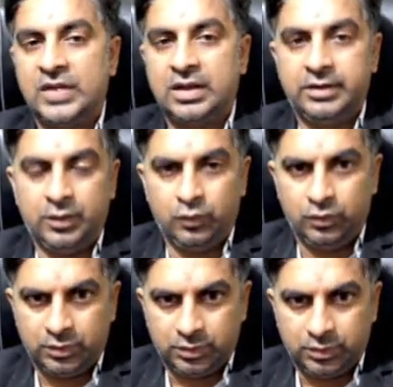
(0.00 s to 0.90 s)

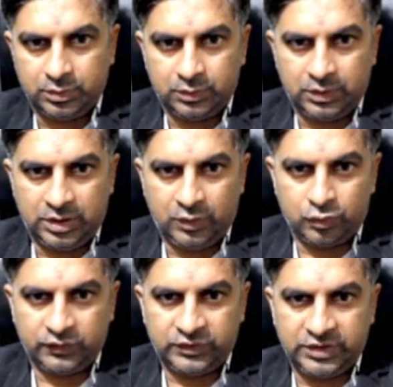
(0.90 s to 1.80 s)
Now out
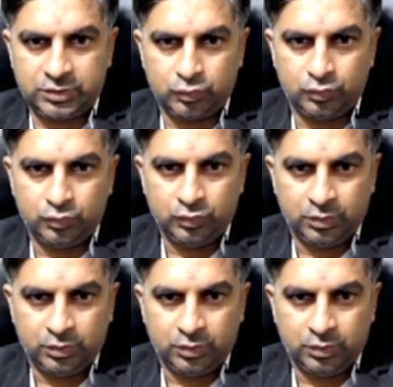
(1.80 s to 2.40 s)
of these two,